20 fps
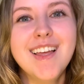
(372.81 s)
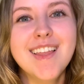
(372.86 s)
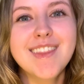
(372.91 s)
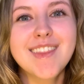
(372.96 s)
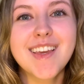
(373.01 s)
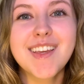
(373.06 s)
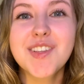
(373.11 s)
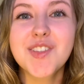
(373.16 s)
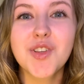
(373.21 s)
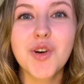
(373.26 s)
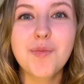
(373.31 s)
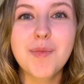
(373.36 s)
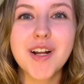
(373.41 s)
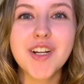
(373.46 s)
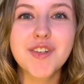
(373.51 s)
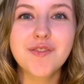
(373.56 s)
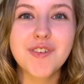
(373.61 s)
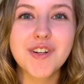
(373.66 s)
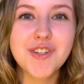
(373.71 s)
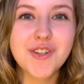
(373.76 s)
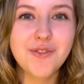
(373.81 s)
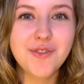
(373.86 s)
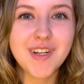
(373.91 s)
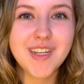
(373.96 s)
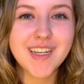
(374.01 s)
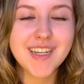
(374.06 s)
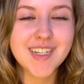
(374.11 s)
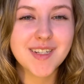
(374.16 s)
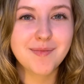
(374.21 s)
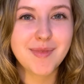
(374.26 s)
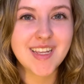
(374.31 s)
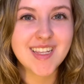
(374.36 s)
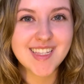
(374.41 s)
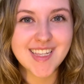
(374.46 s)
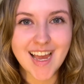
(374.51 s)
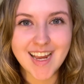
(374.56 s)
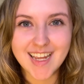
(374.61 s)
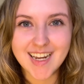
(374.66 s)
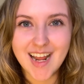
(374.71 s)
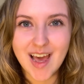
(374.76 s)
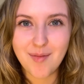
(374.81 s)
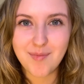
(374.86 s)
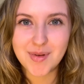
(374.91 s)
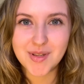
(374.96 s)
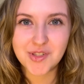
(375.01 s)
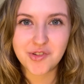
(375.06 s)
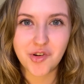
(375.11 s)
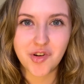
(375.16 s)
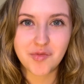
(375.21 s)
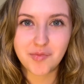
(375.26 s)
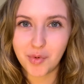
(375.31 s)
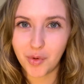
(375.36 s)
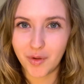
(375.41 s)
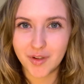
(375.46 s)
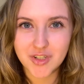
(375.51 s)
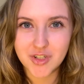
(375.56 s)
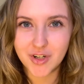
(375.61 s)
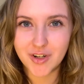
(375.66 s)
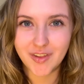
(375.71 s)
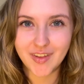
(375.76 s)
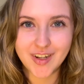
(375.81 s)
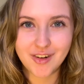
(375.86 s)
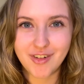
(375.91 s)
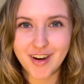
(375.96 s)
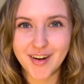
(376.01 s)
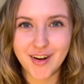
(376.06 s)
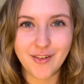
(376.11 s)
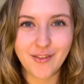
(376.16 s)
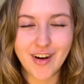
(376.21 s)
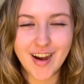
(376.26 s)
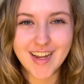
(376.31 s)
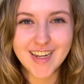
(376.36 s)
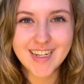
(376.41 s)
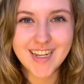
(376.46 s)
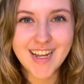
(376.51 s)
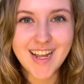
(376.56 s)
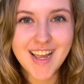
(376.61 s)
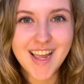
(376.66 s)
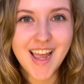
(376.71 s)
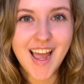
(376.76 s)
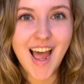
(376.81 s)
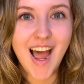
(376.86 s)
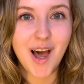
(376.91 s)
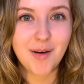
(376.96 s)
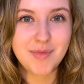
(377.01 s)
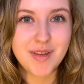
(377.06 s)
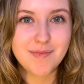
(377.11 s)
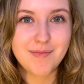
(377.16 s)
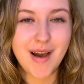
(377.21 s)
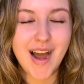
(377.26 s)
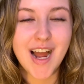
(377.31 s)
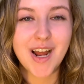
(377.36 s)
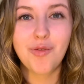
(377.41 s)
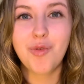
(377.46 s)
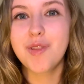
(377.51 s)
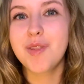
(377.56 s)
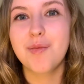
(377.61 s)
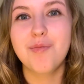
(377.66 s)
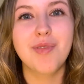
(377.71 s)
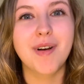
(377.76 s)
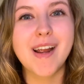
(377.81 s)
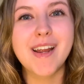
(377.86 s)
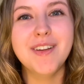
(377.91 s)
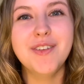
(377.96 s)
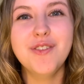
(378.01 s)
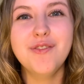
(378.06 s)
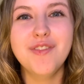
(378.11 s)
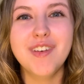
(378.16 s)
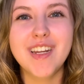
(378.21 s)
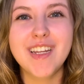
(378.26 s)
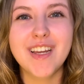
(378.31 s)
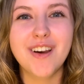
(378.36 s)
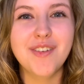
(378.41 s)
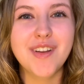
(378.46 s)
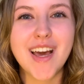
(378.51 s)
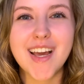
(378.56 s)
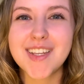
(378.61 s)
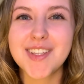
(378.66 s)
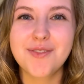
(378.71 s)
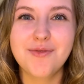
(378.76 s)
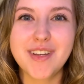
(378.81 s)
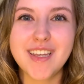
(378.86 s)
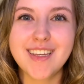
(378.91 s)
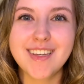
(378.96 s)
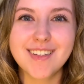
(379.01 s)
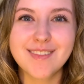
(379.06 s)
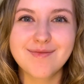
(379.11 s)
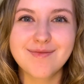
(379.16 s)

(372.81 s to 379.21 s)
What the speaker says: Thanks so much for tuning into my second episode of Bullet Journaling 101. I'll be back with a brand new video next week.